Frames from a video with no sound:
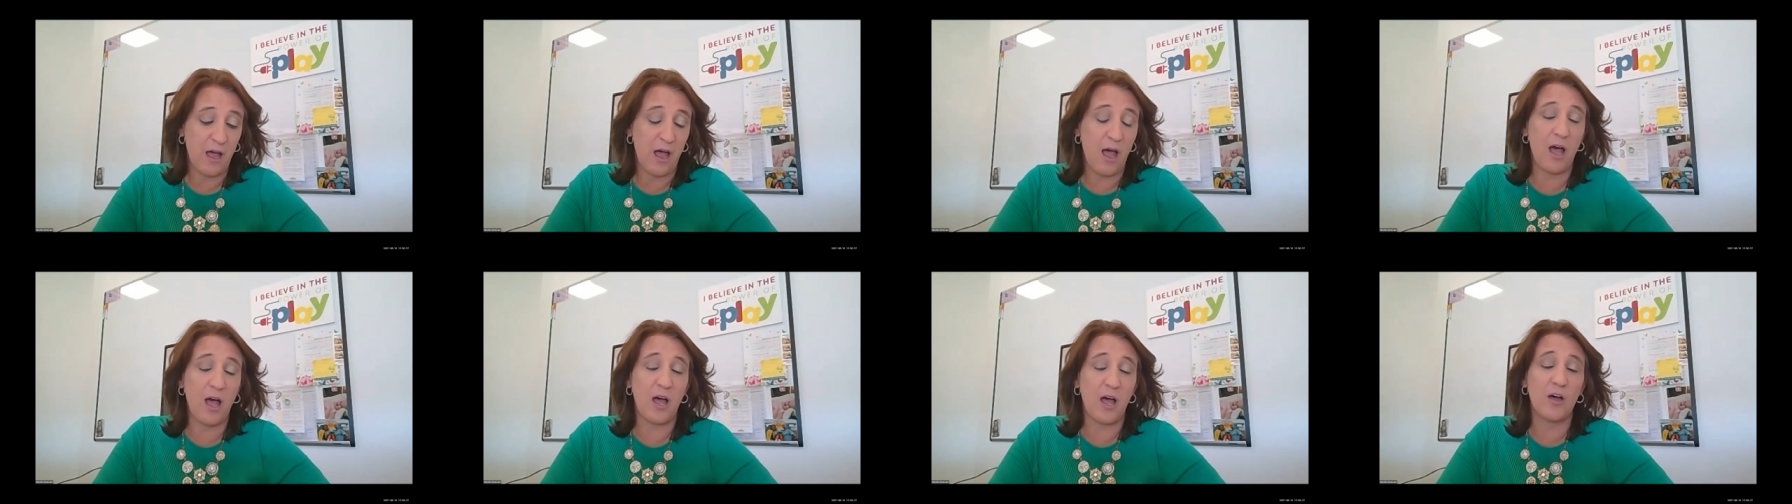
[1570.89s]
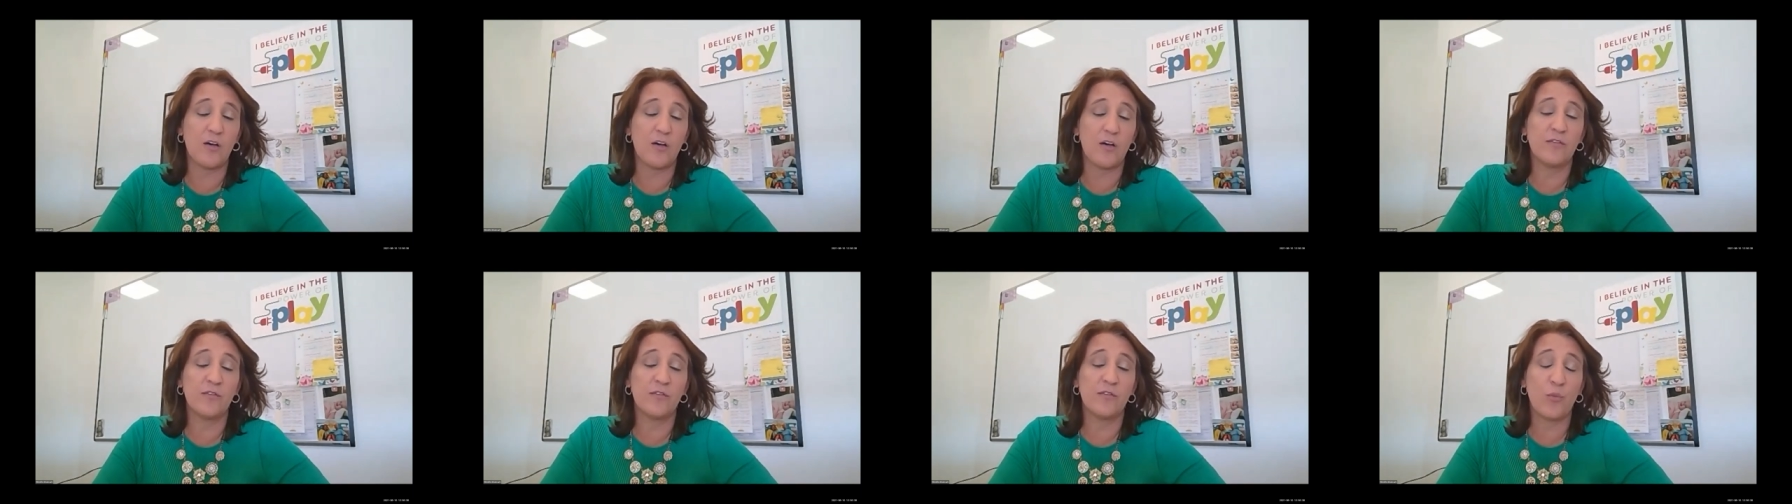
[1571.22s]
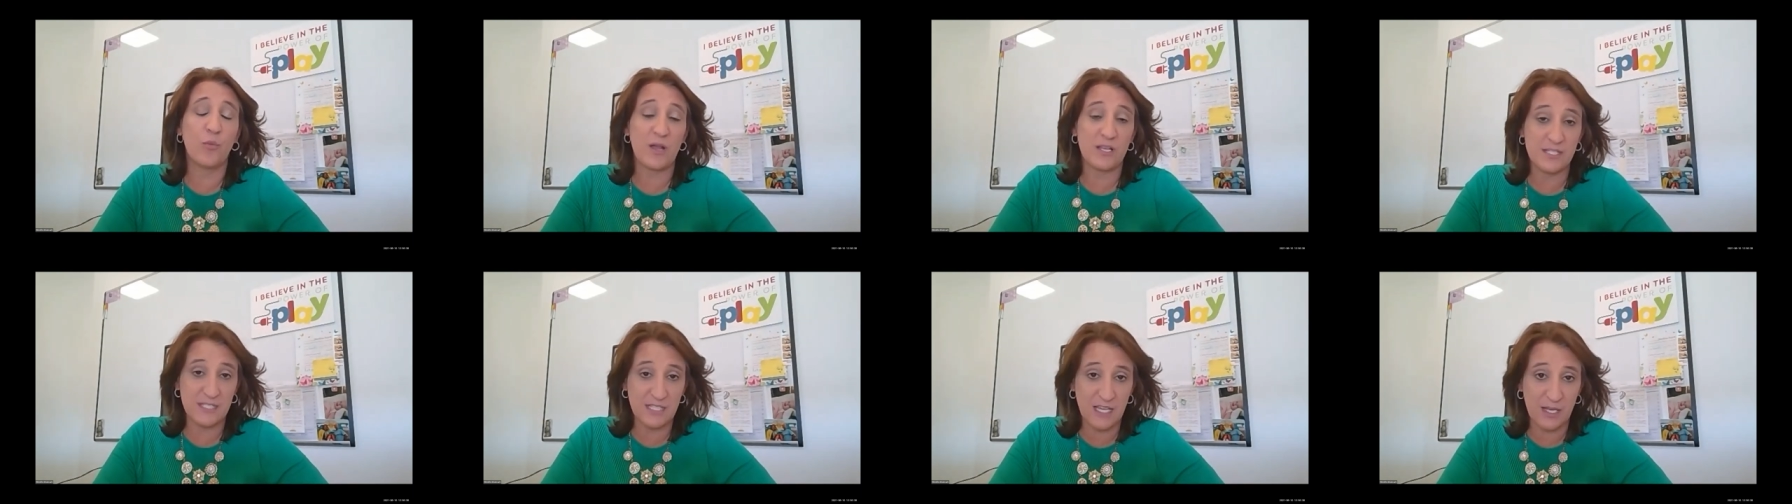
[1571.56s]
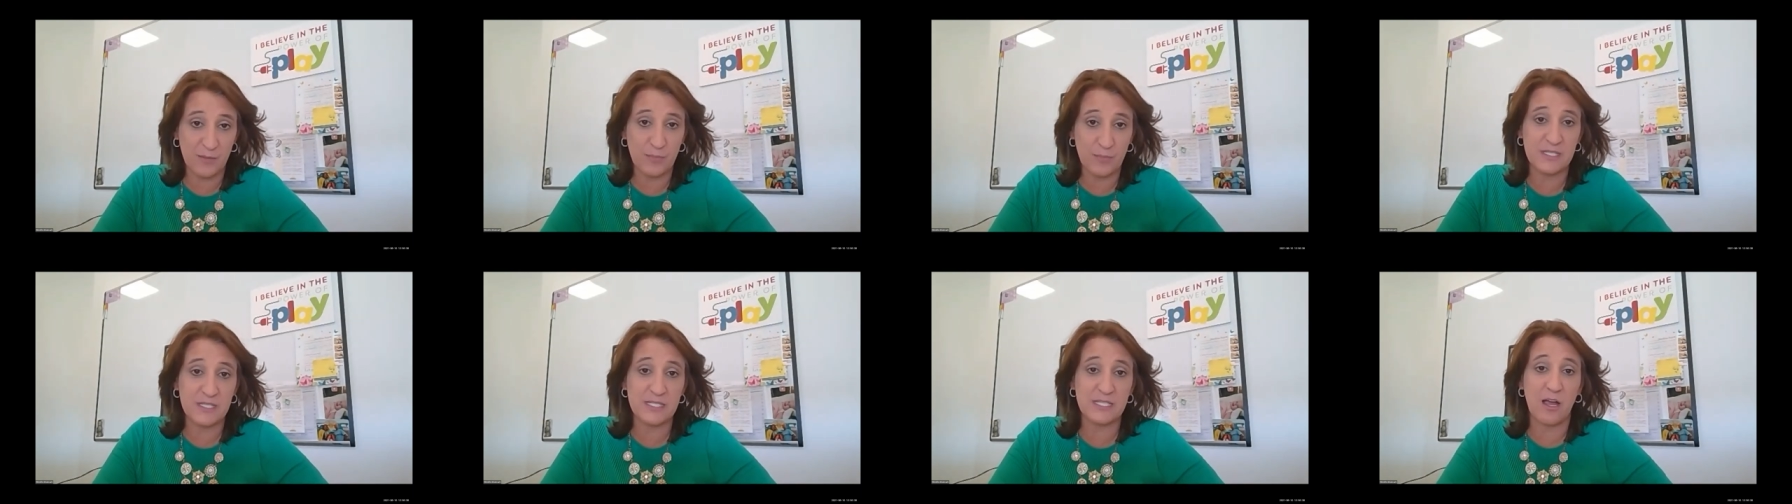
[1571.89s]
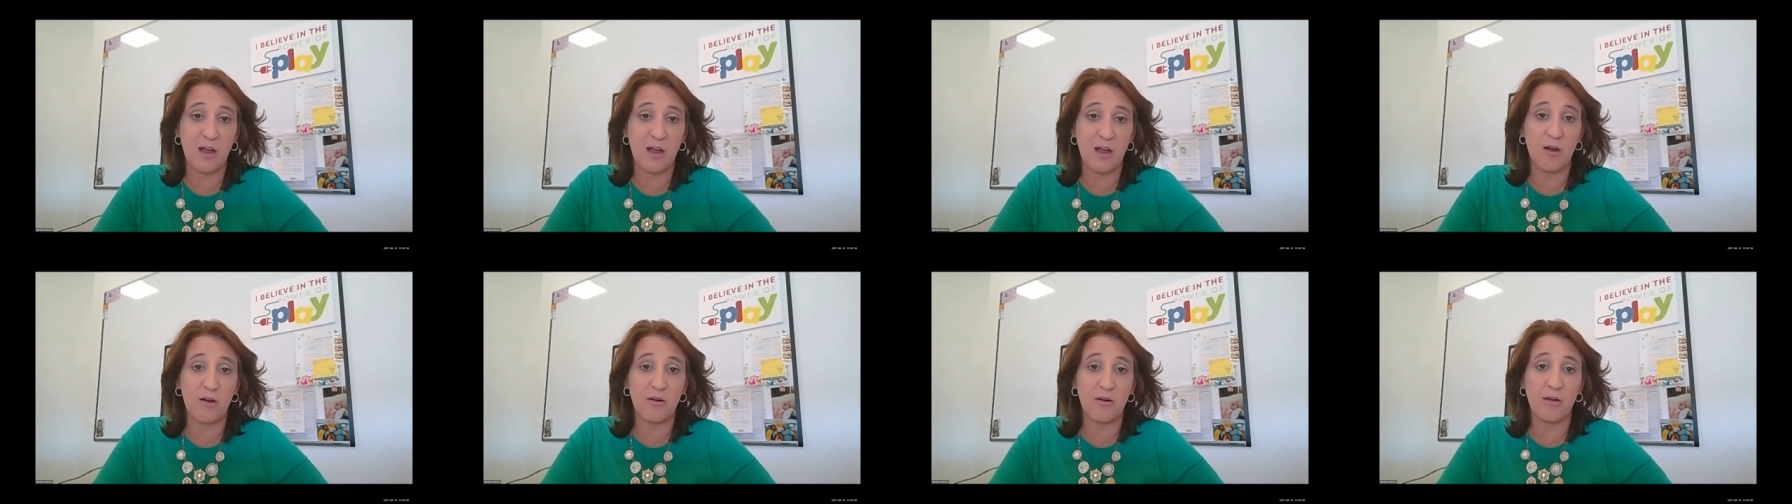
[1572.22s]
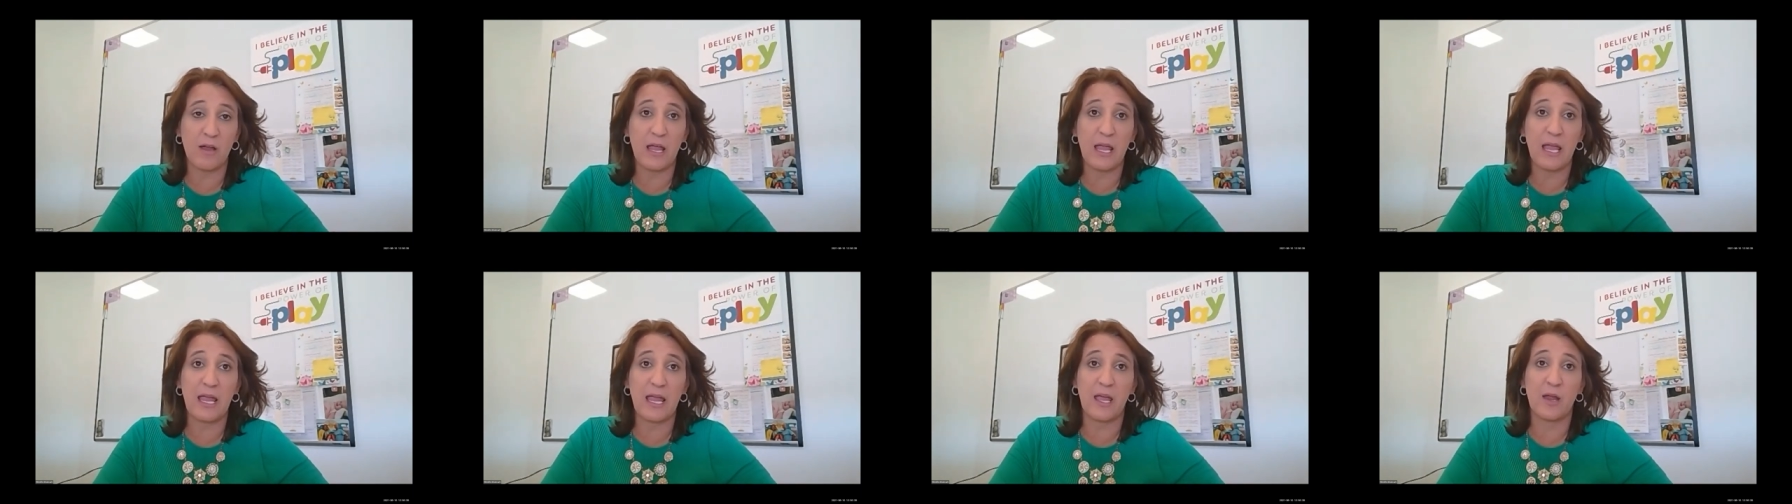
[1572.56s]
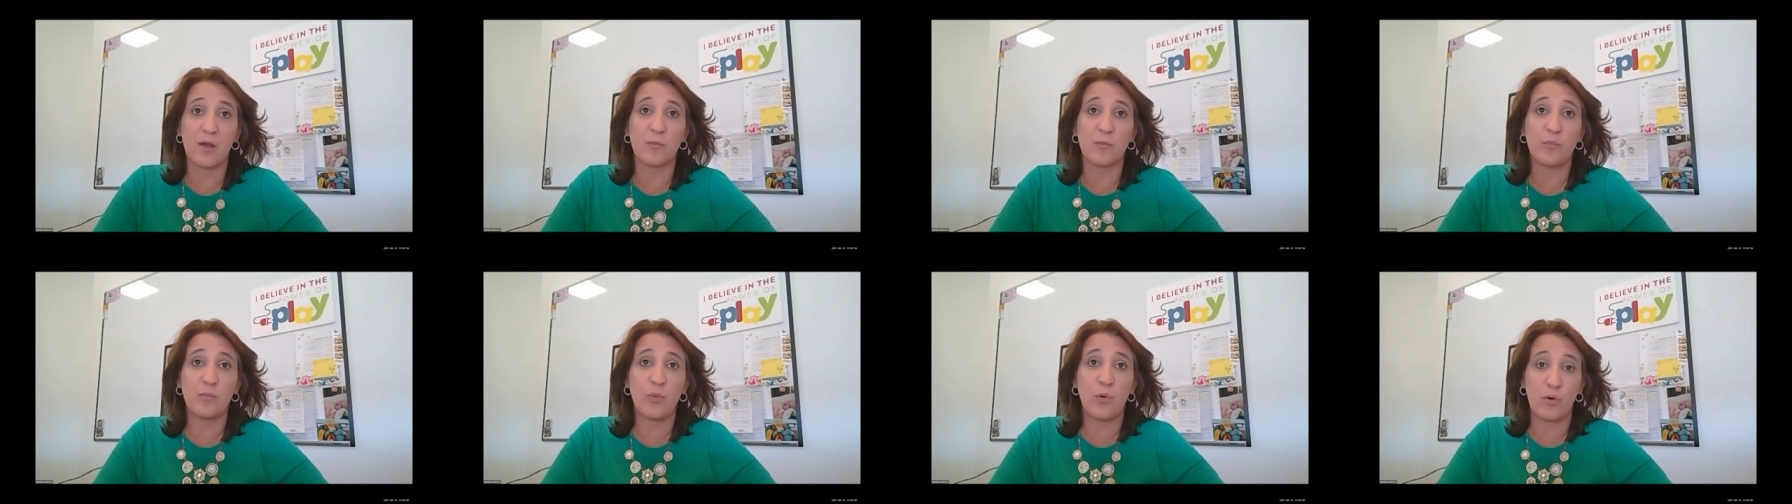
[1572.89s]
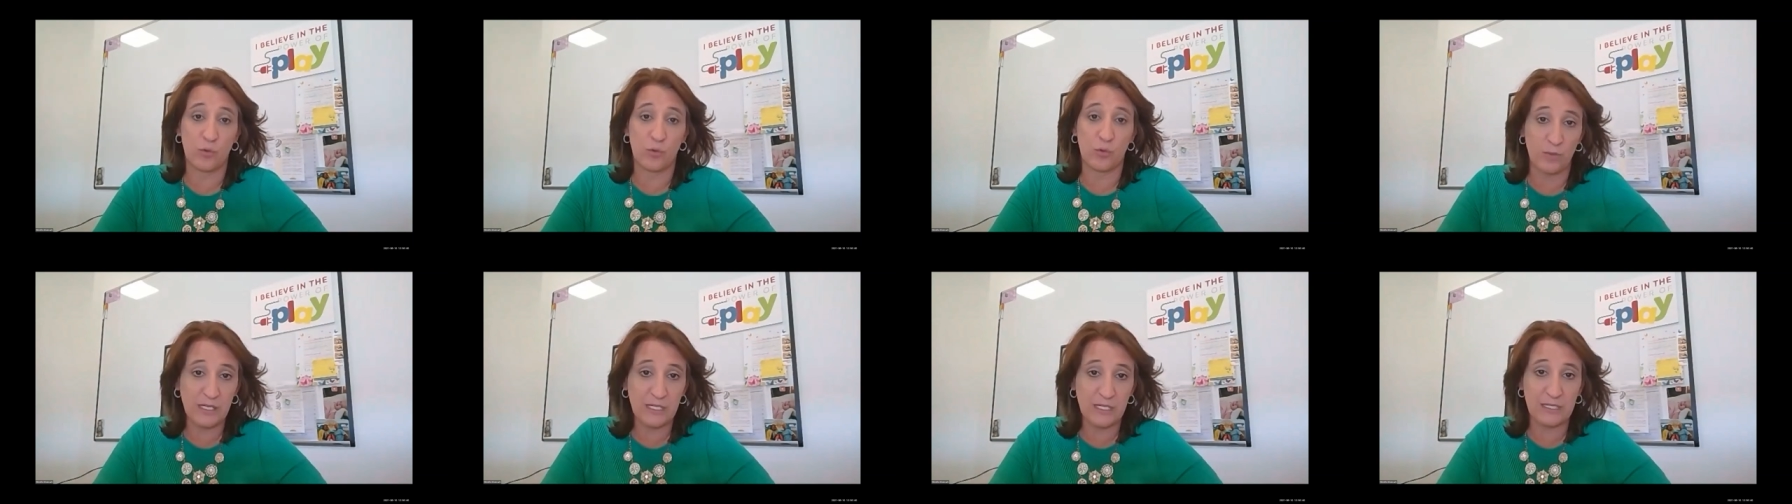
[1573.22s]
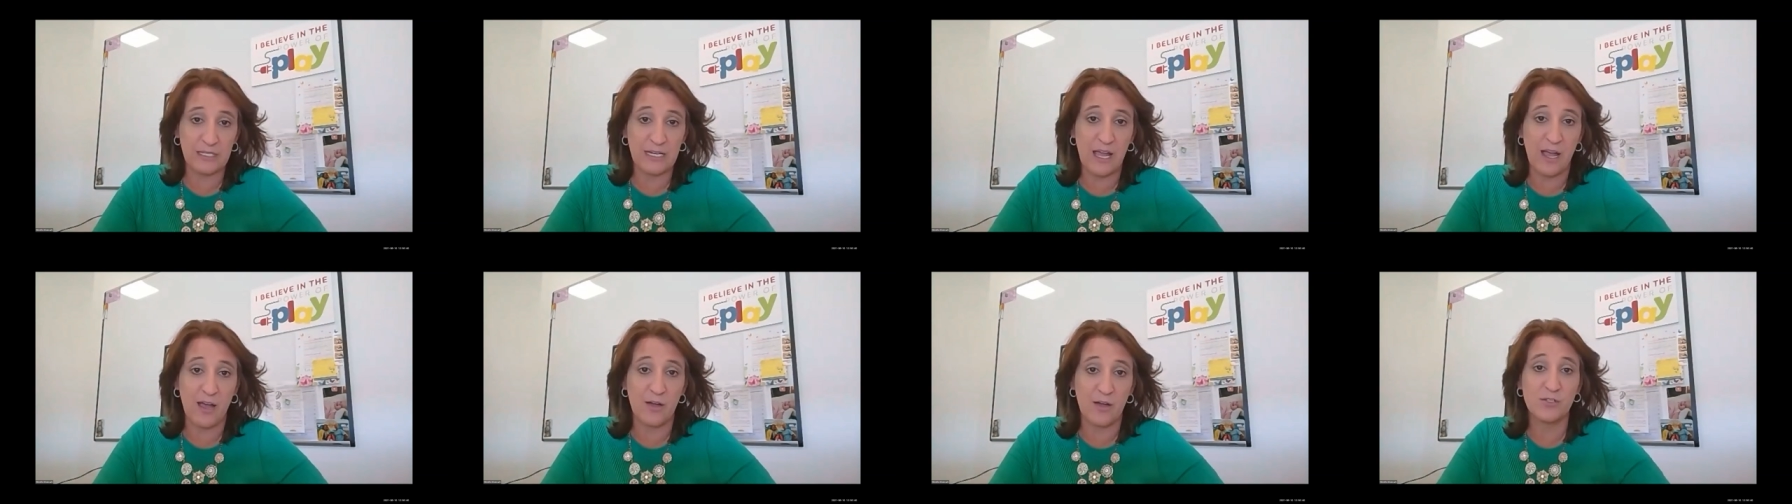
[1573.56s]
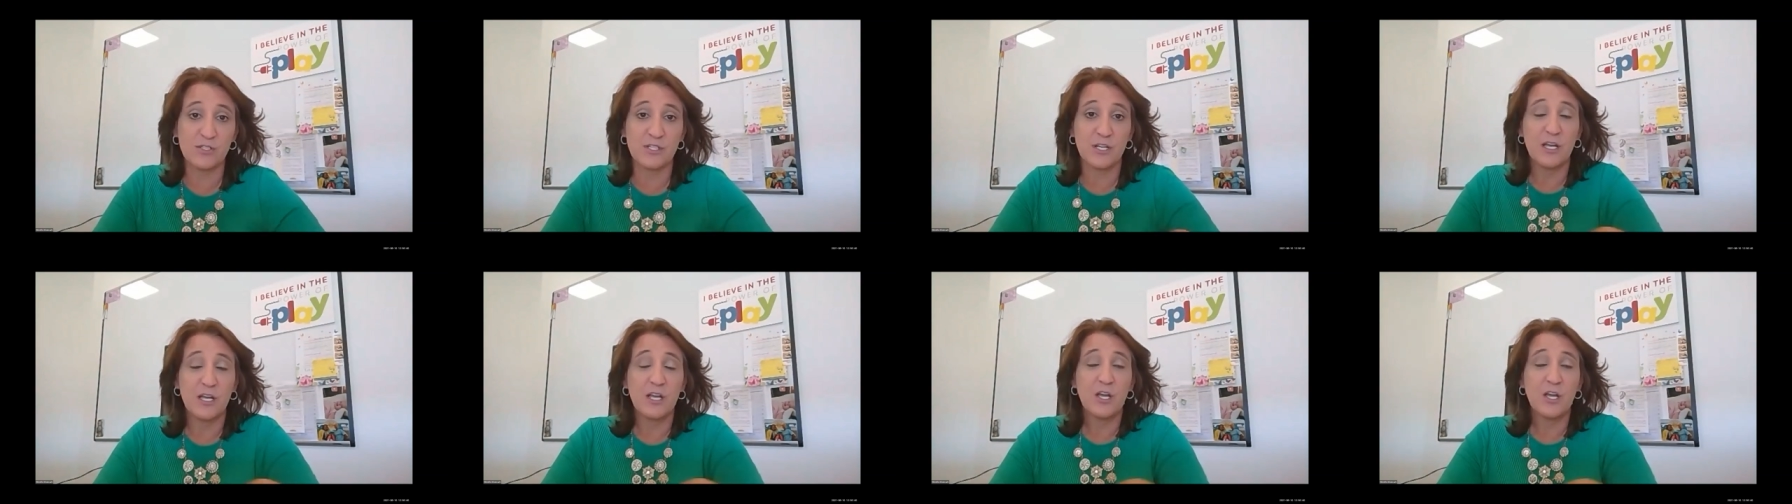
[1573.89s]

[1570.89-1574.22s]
of West Side Bazaar and Puerto Rican House